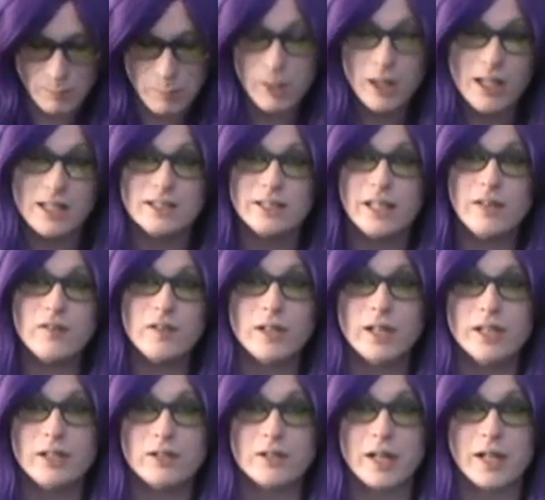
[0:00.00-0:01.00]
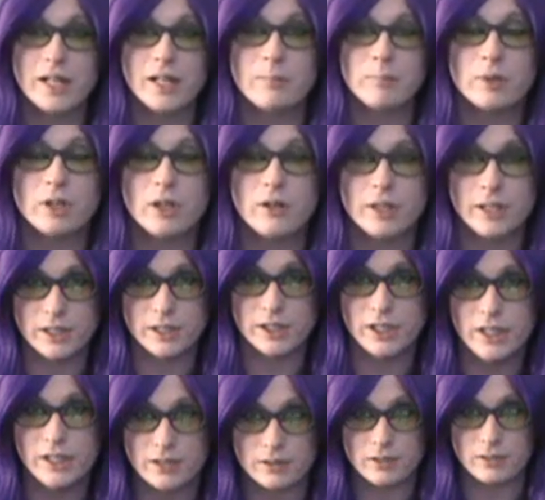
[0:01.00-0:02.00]
let's say every day you're getting bologna and
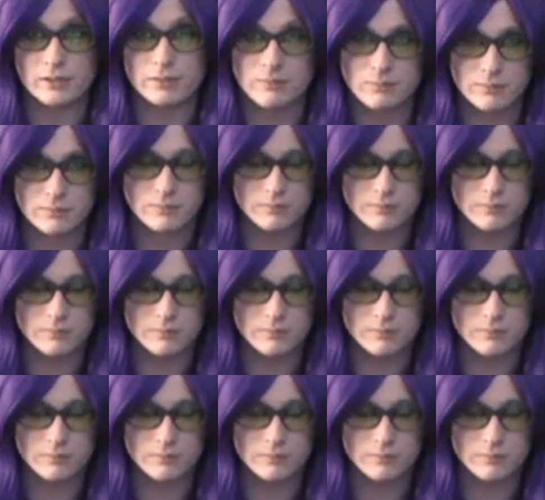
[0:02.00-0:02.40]
cheese.